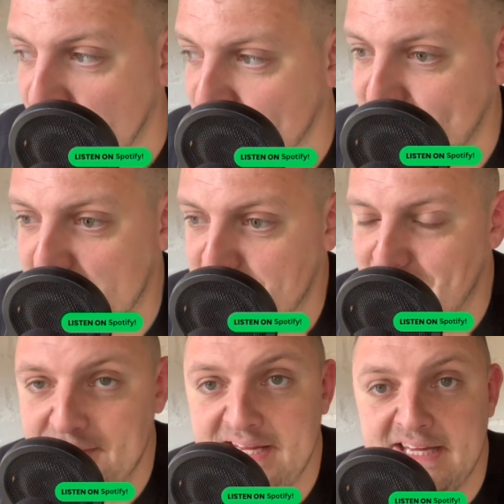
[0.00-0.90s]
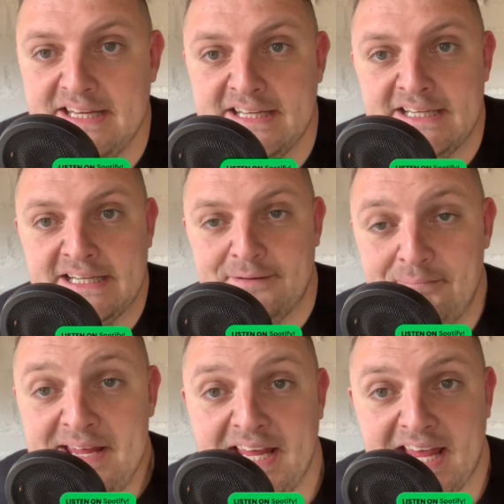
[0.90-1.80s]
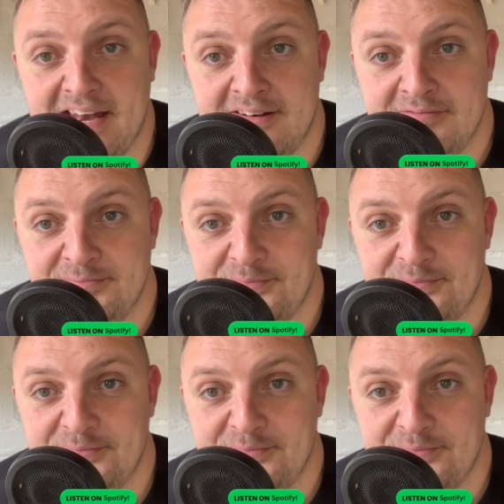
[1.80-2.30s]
I started to be me again.